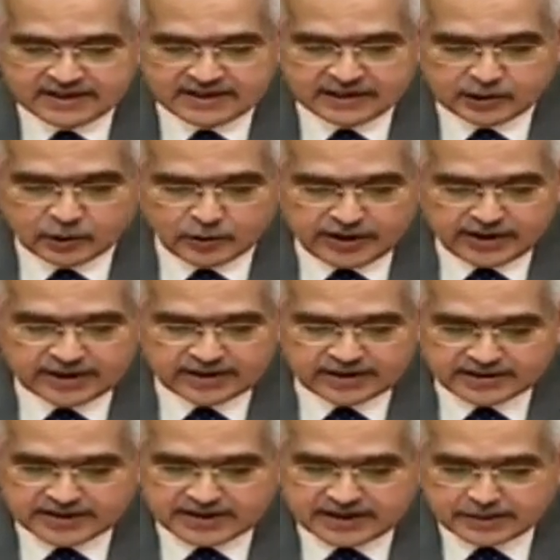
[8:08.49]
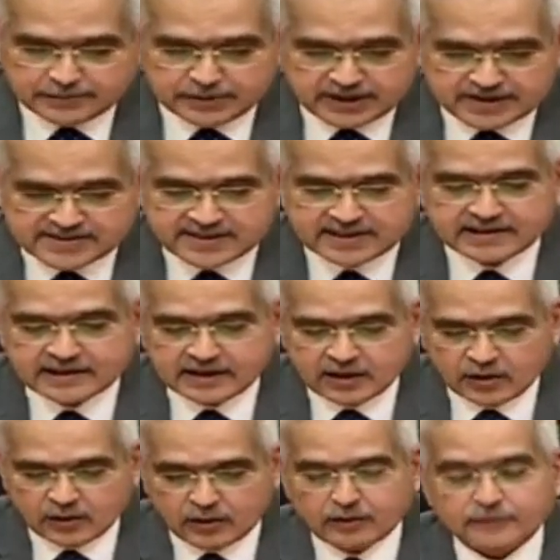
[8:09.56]
including a reappraisal
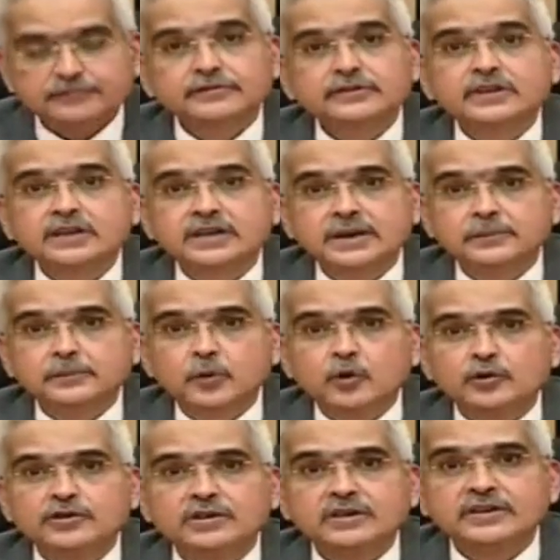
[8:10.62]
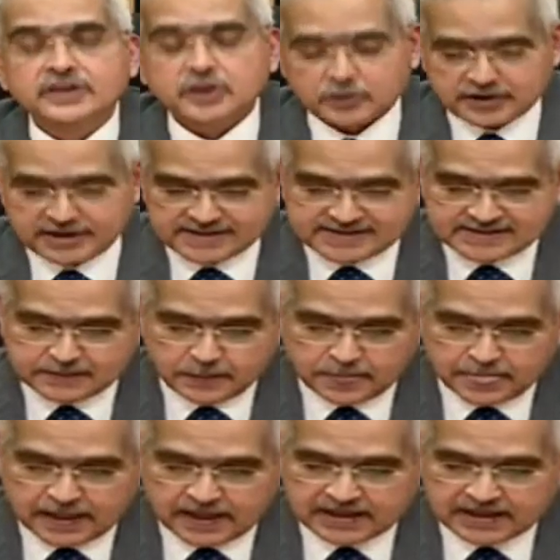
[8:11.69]
of the import duties.